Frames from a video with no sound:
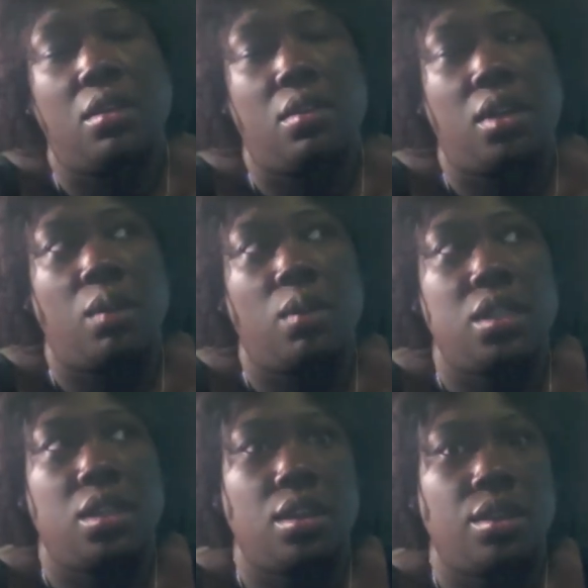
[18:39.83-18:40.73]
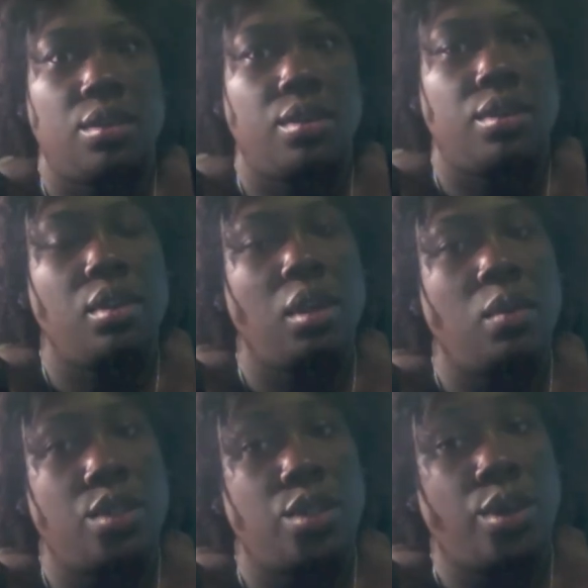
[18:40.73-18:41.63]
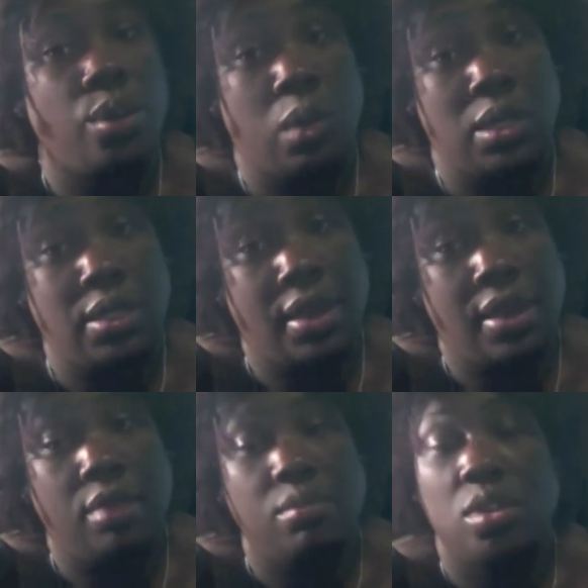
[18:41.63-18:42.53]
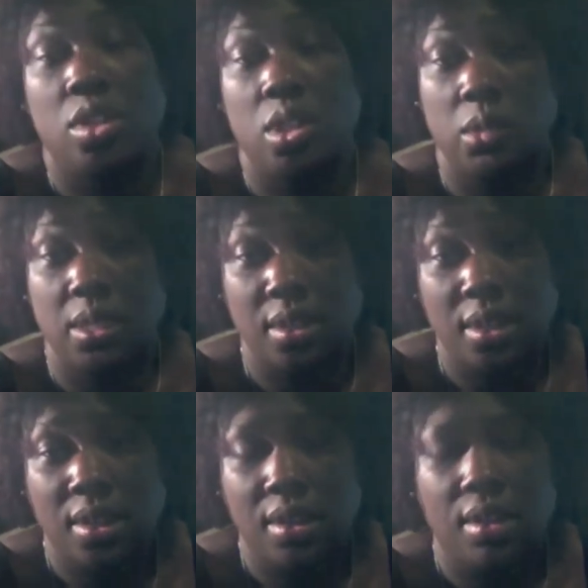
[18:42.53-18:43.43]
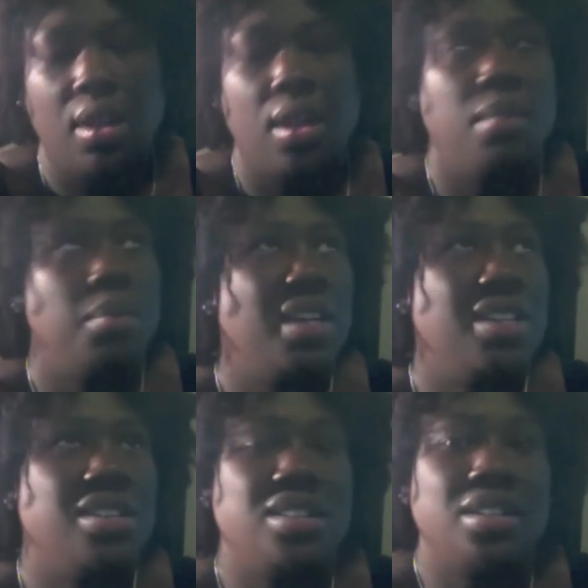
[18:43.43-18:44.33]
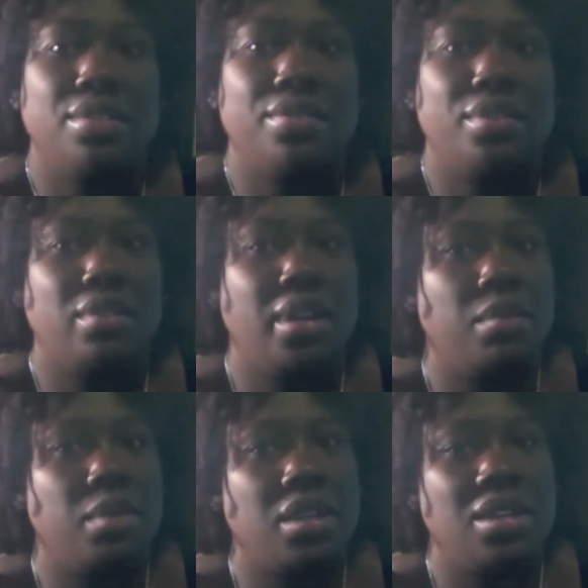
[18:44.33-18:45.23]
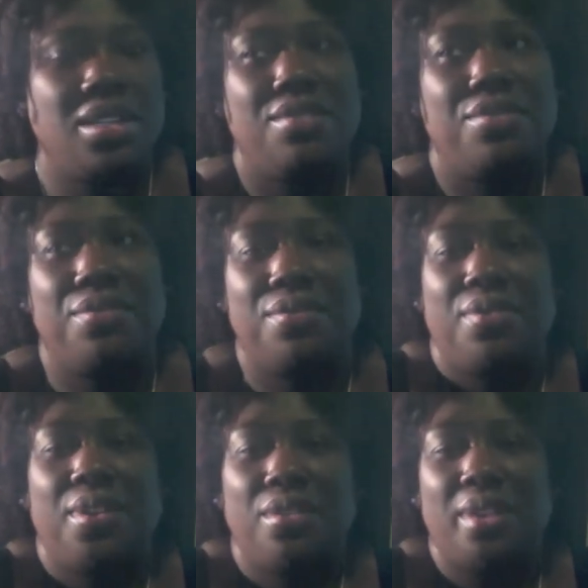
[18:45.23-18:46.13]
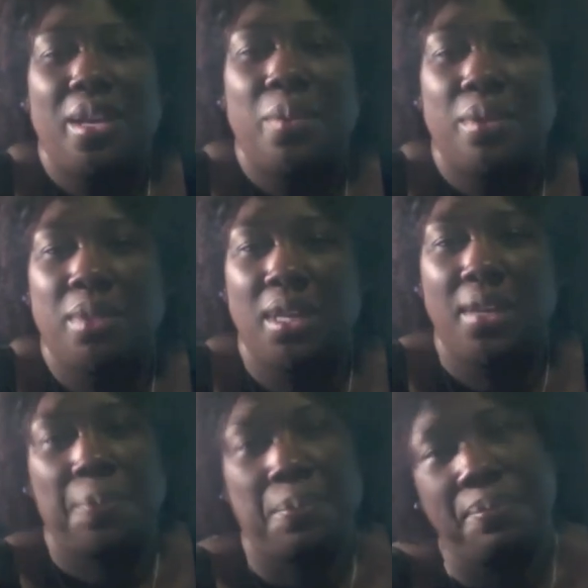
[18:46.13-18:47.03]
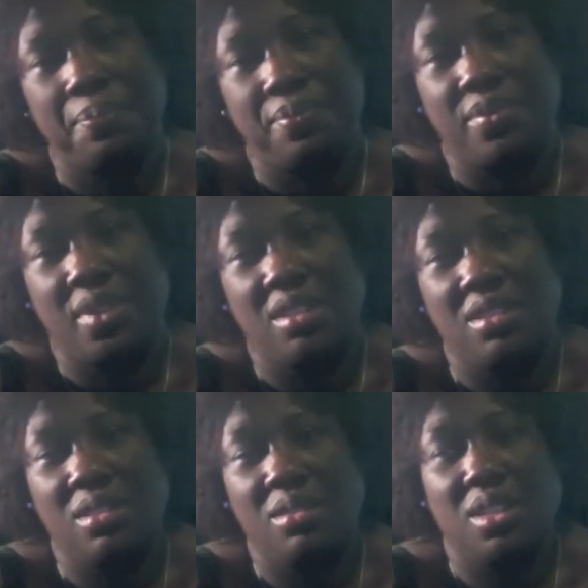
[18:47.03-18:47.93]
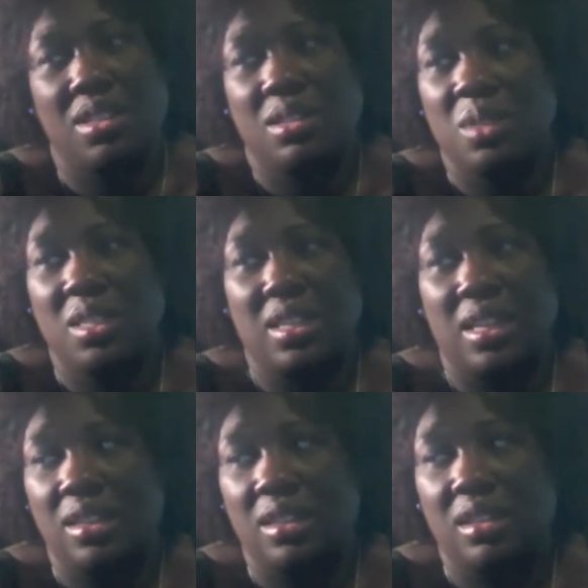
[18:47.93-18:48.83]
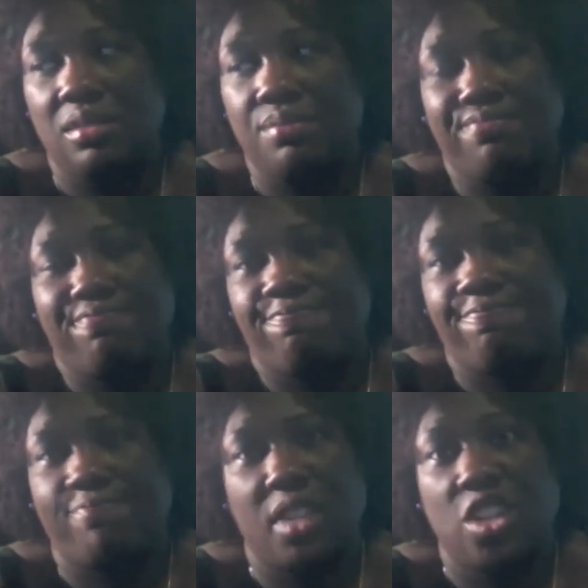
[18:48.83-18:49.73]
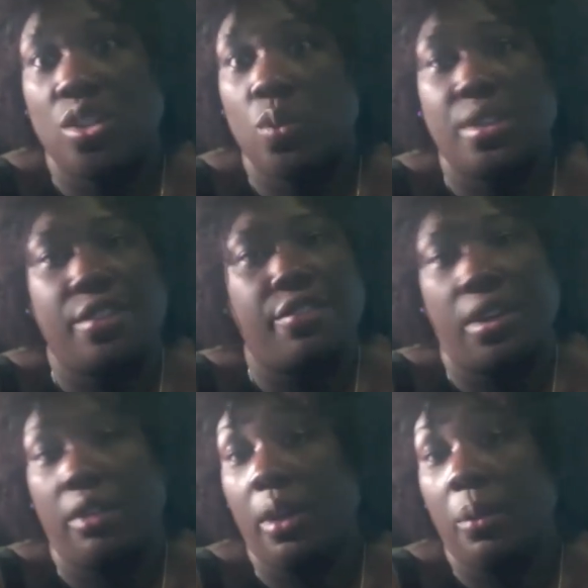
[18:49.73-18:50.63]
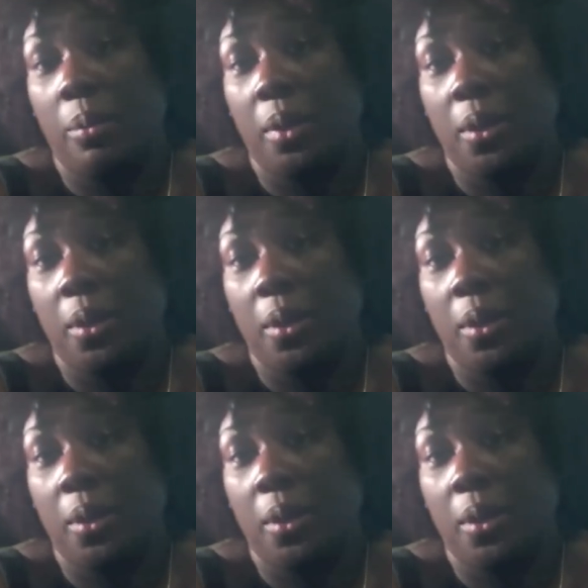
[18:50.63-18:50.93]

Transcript: And I went to the other girl. I went to her one time. She was good, but it just didn't feel right it didn't fit right with me, you know, because I'm just like, it just wasn't fitting right with me.